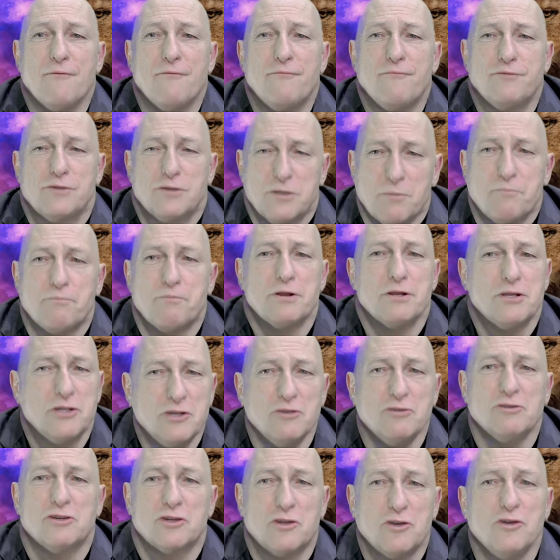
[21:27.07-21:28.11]
to
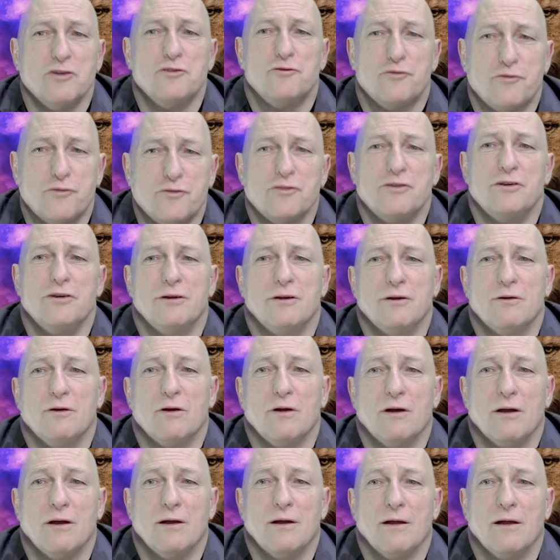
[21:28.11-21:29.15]
produce good fruit,
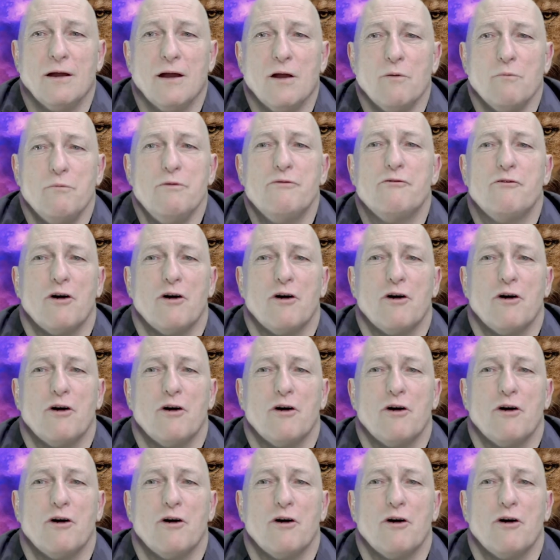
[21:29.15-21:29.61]
we've